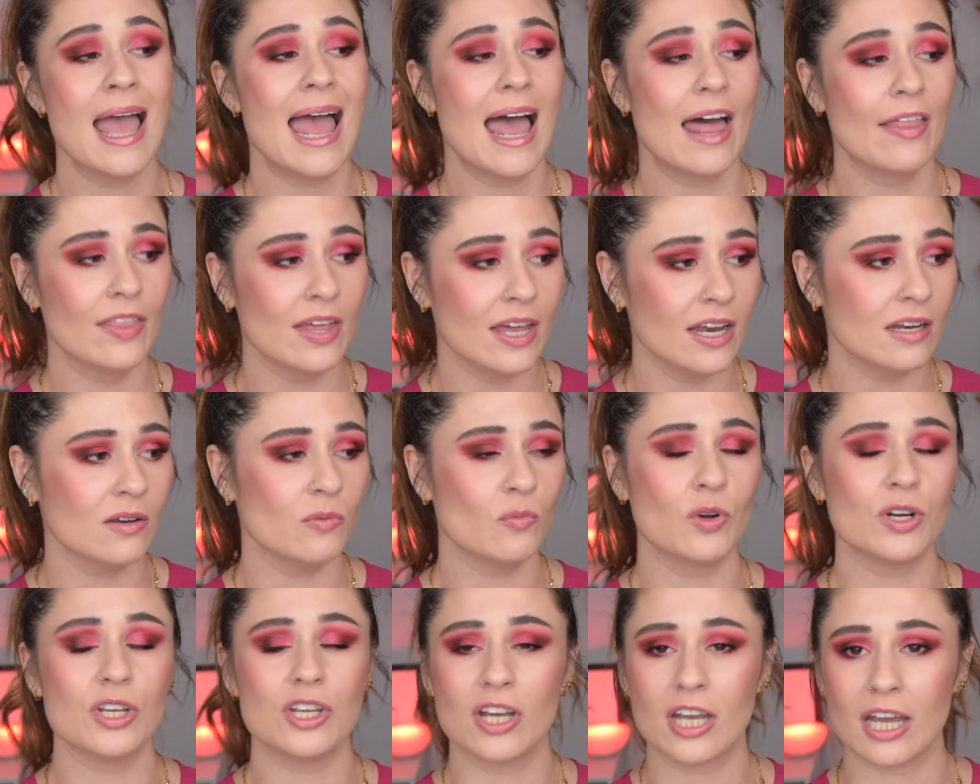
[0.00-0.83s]
And then
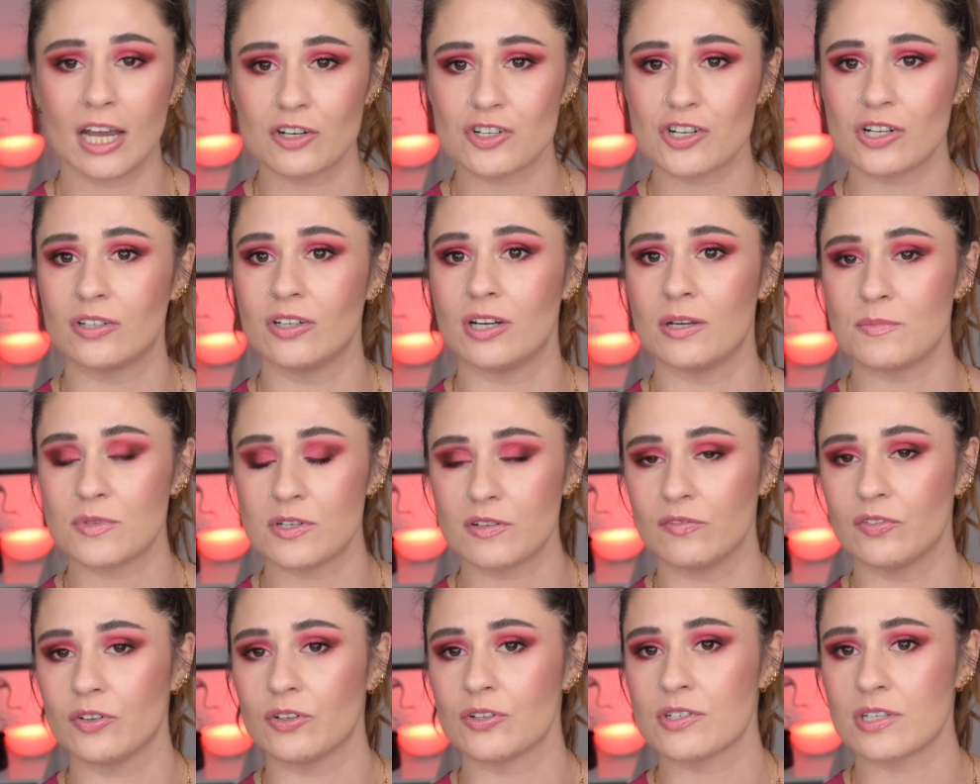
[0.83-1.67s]
when you catch a glimpse
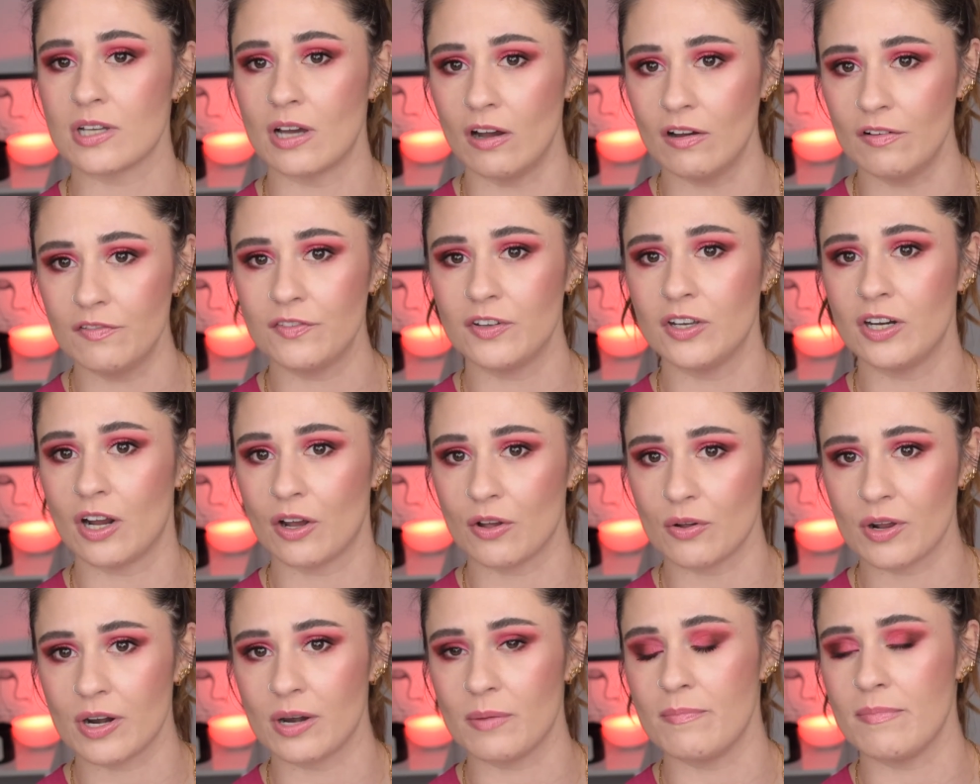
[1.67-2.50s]
of yourself, you
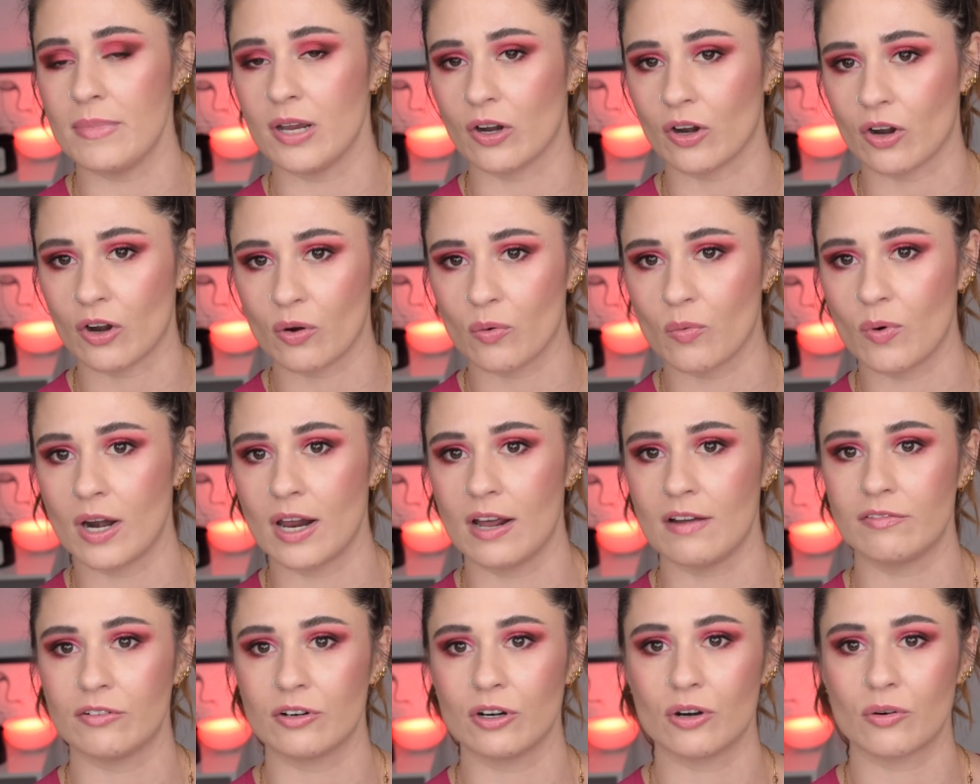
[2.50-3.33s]
know, in a mirror or
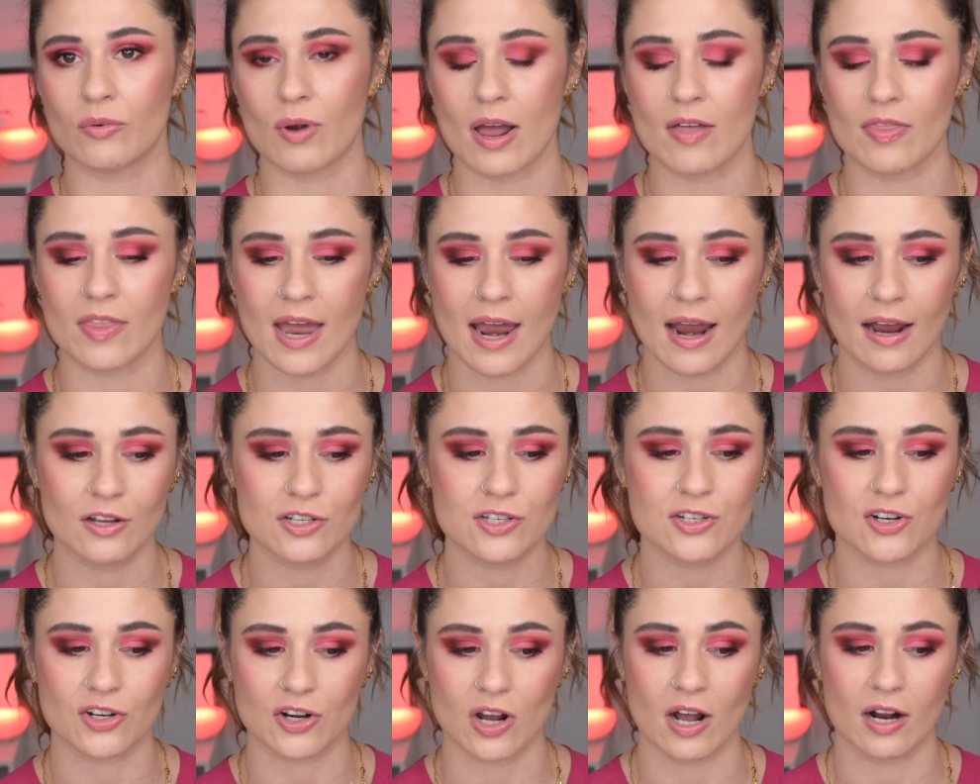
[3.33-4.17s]
whatever around the
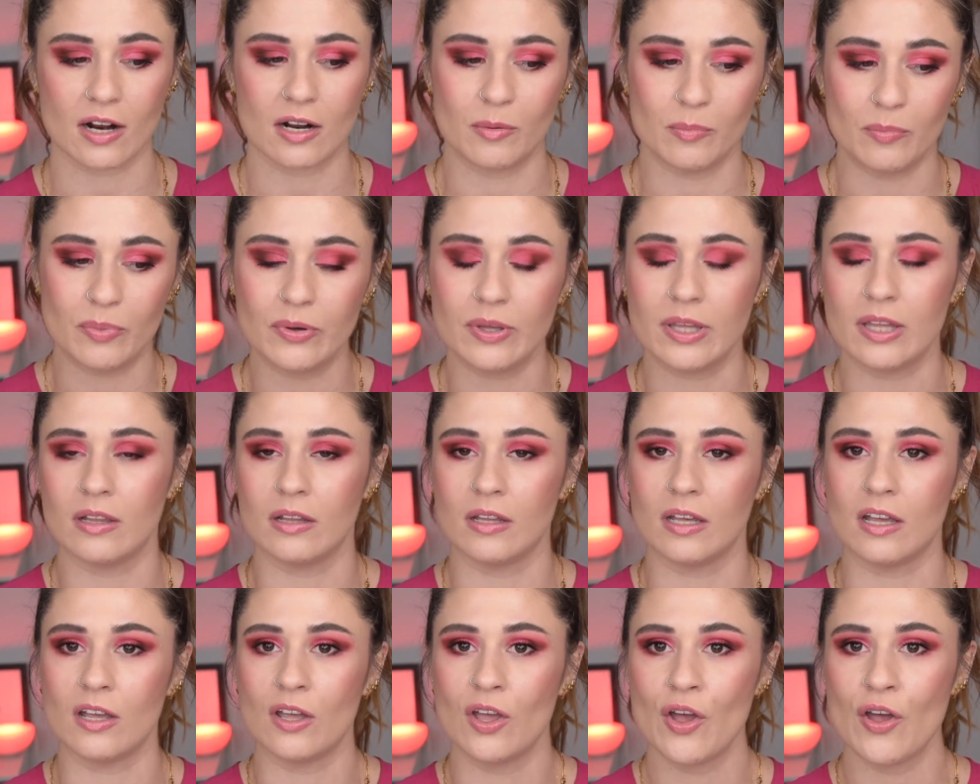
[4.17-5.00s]
house, you're not
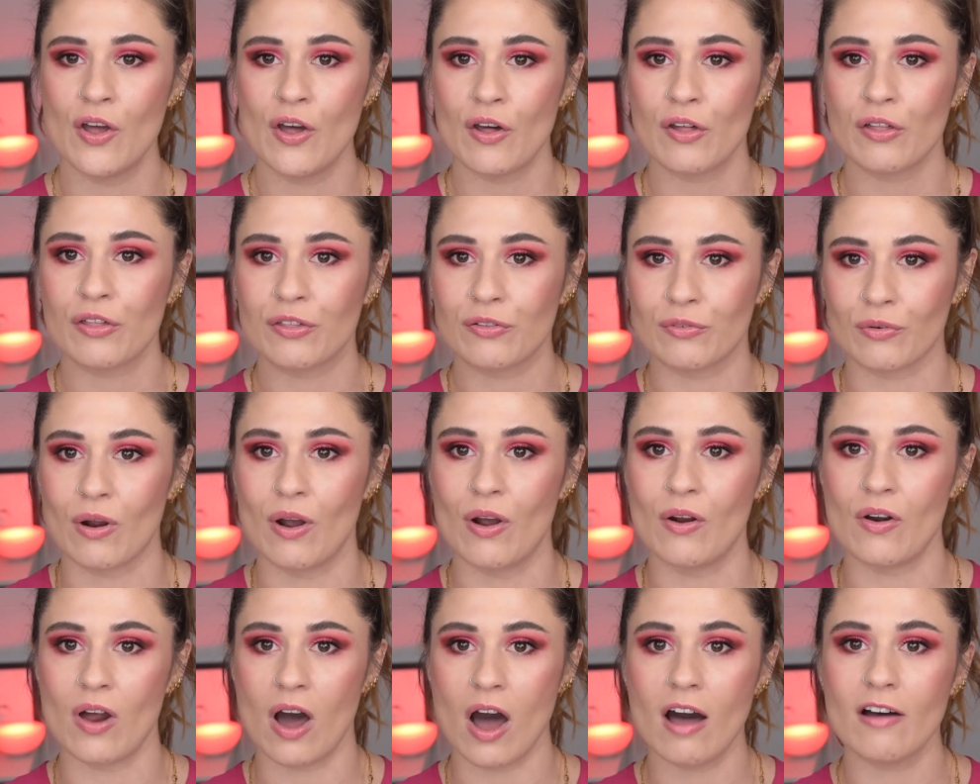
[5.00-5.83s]
completely
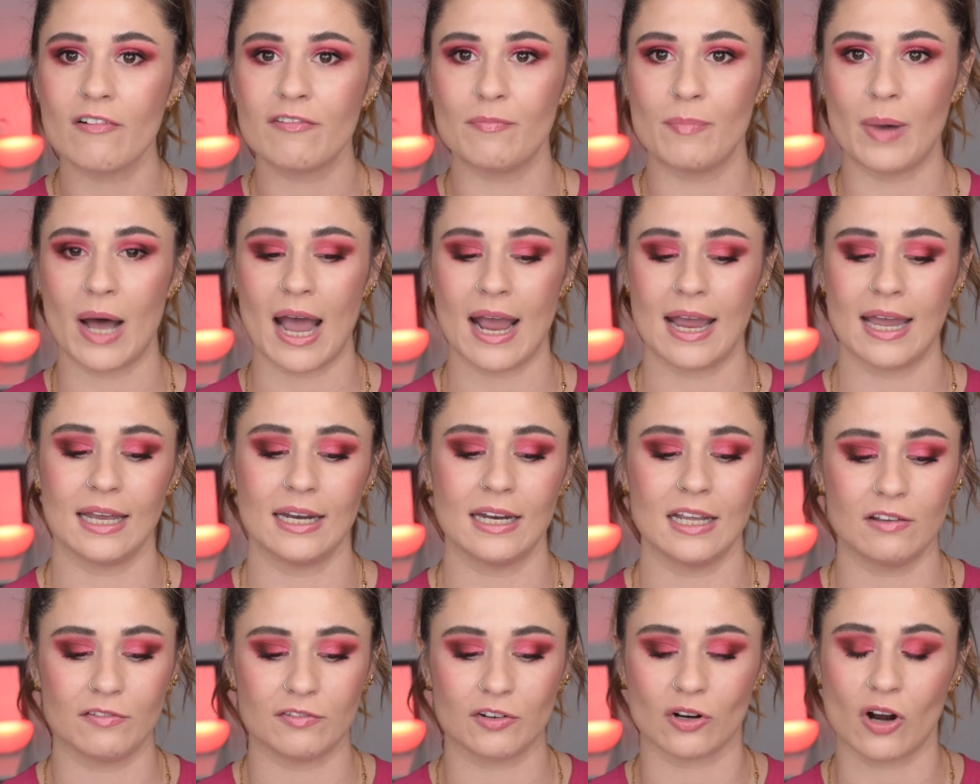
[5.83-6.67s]
thrown off by it
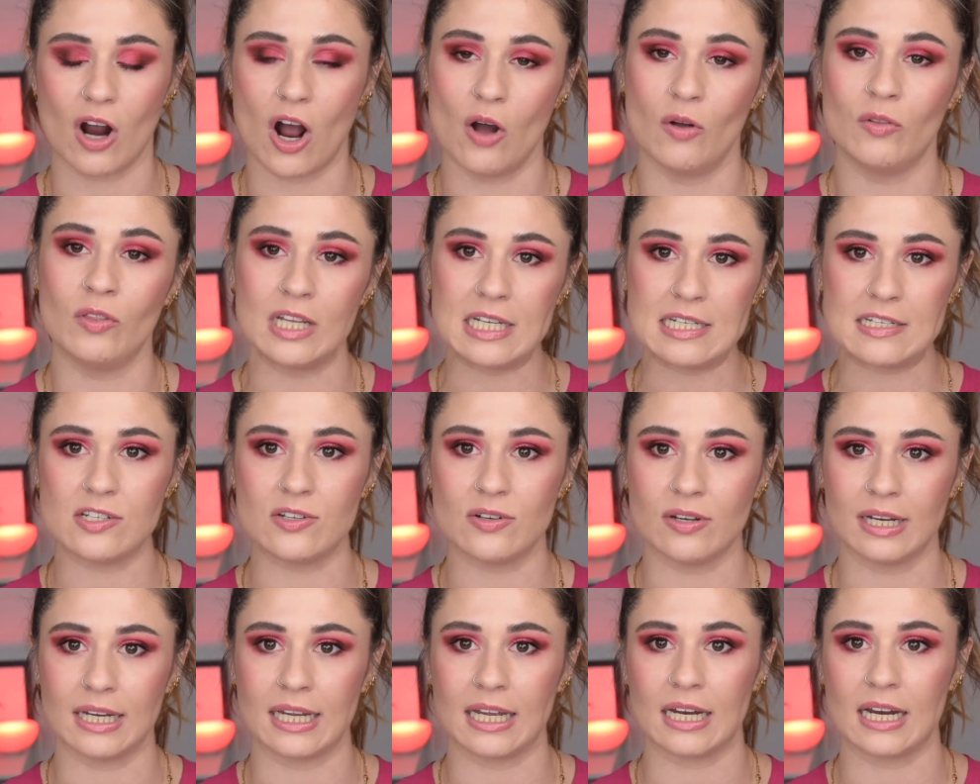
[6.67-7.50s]
if you're only
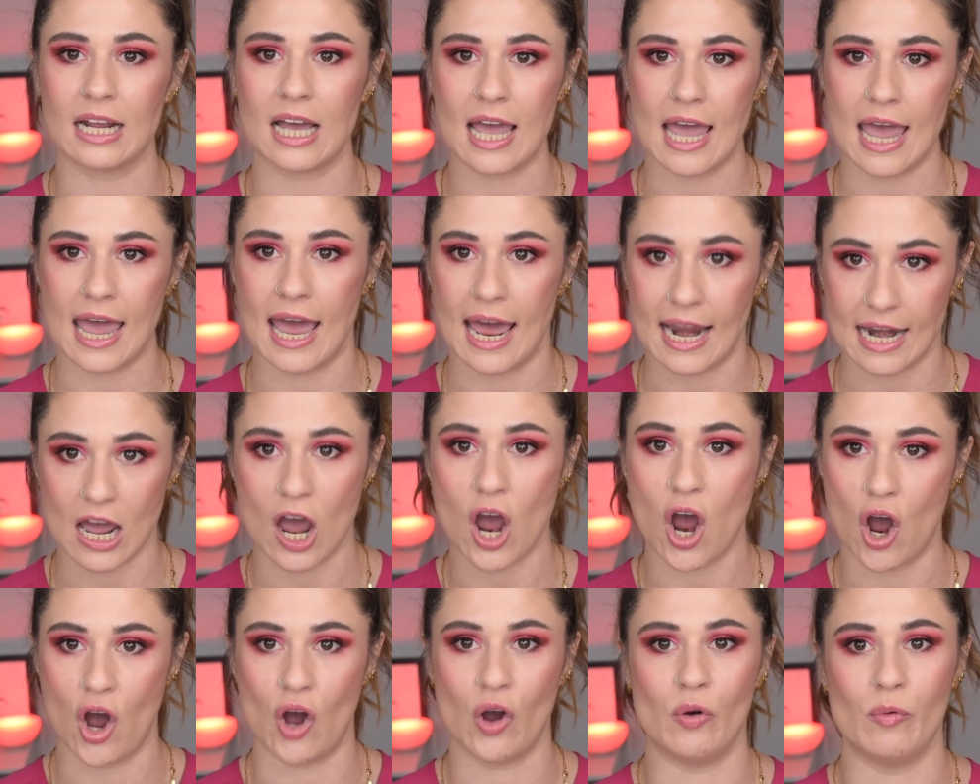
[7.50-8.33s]
doing it at
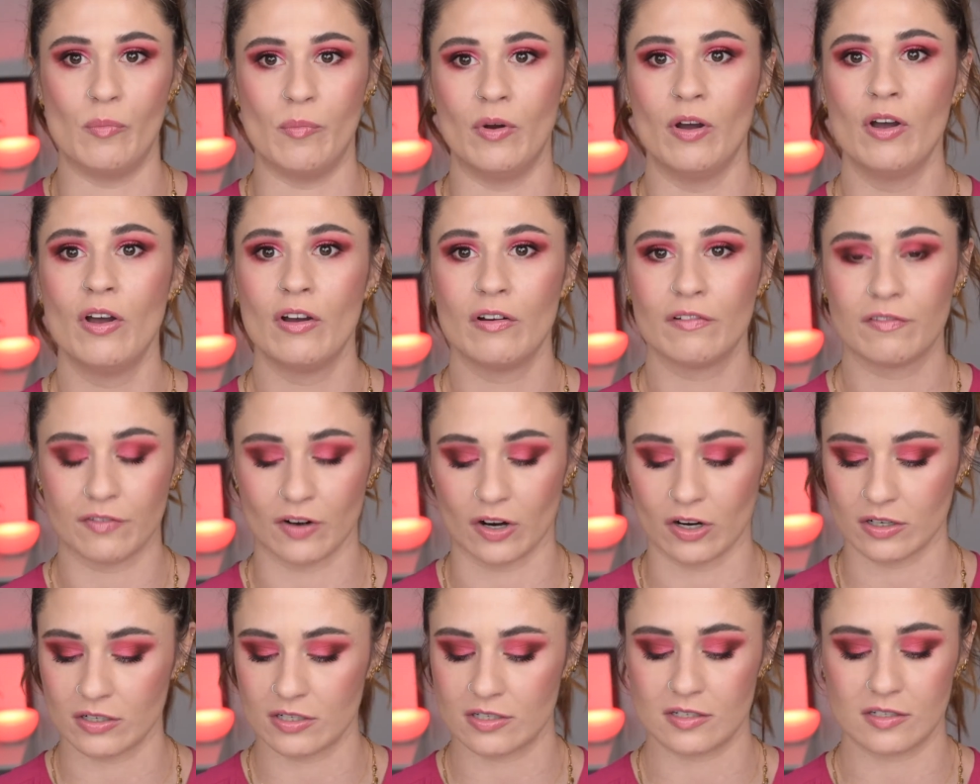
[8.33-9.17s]
home
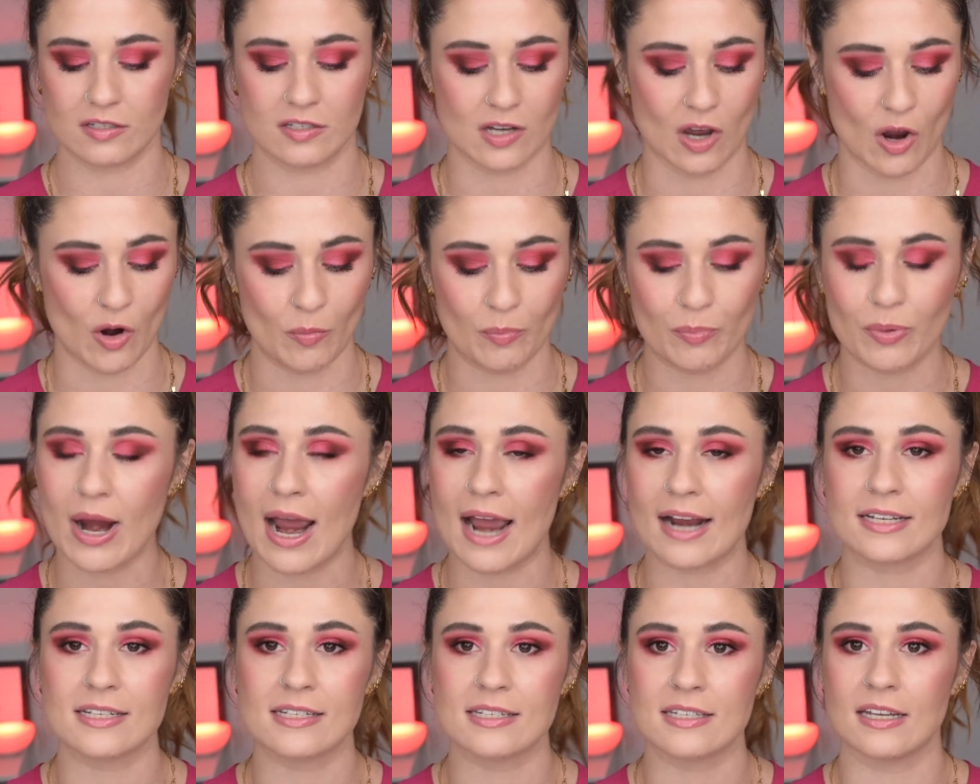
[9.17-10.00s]
first. So
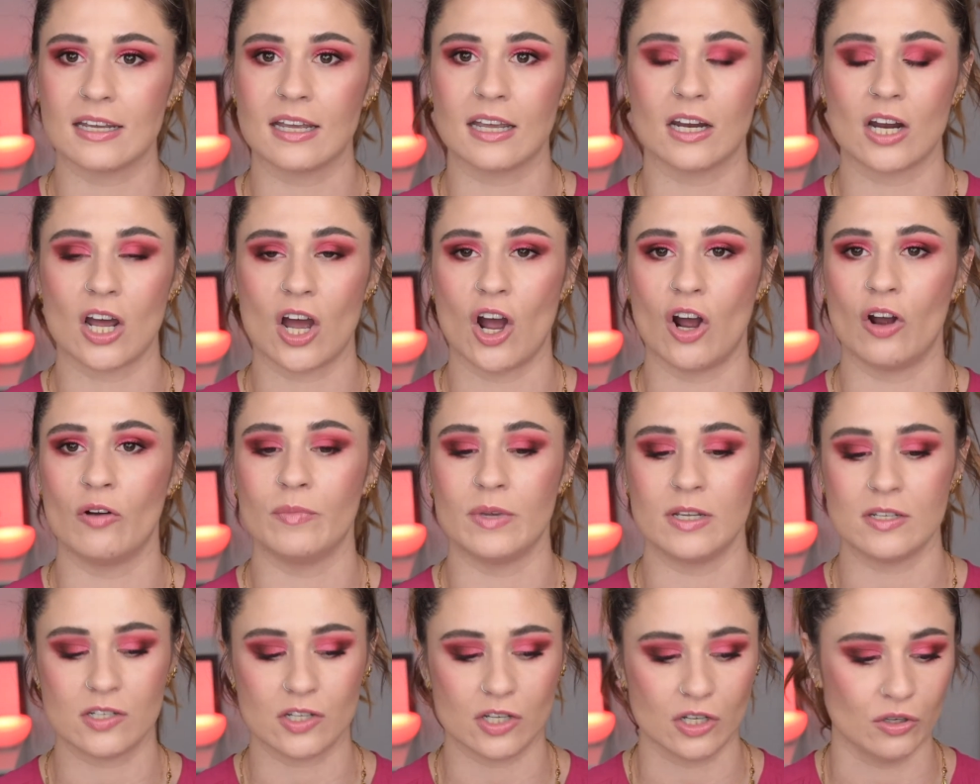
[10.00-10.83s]
practicing at home
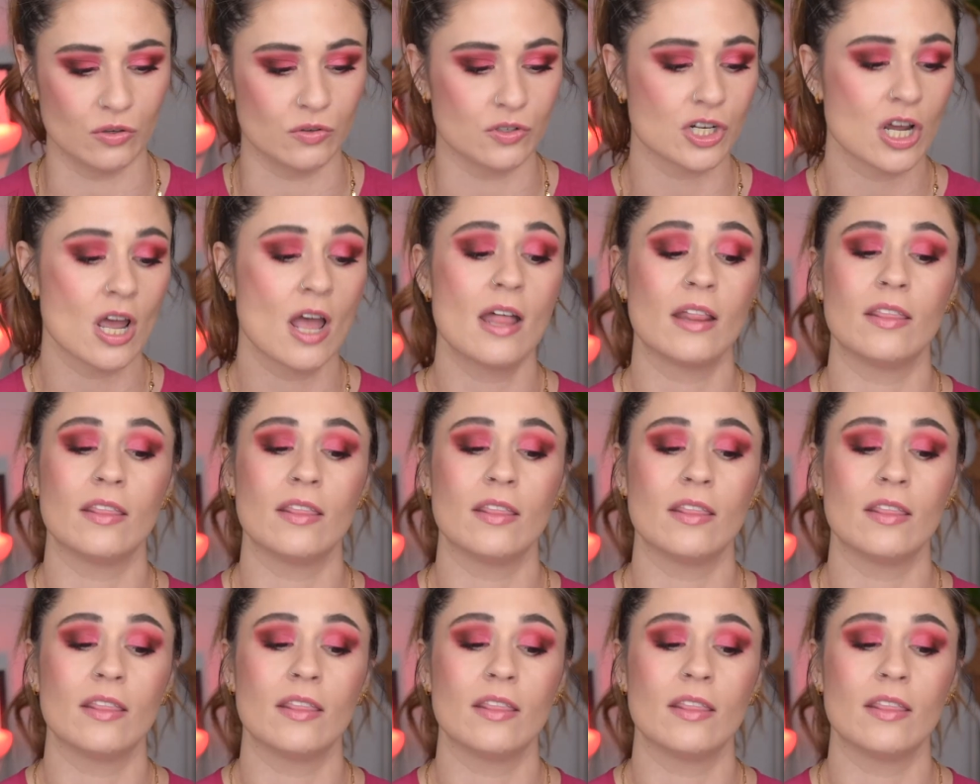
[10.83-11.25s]
is huge.